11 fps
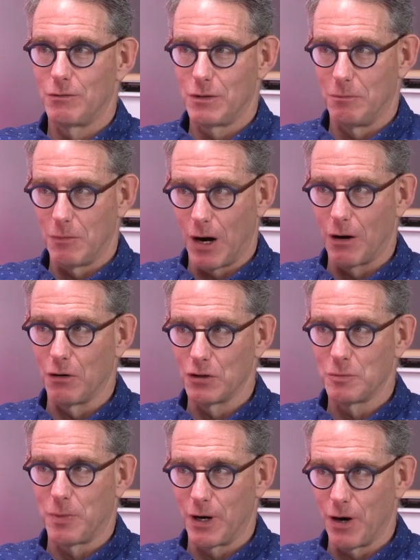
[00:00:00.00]
tomorrow's
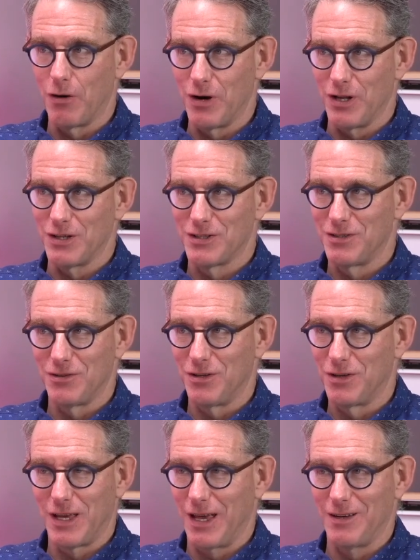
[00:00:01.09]
priorities.
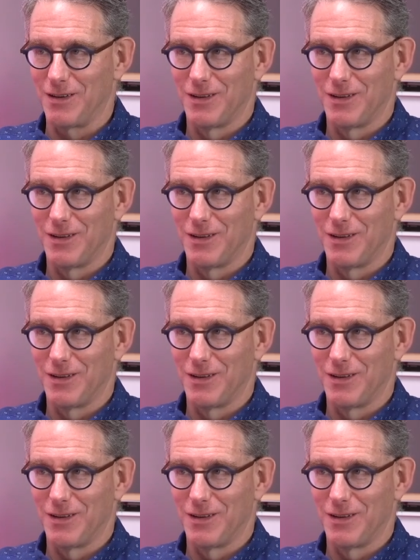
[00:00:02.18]
Mm-hmm.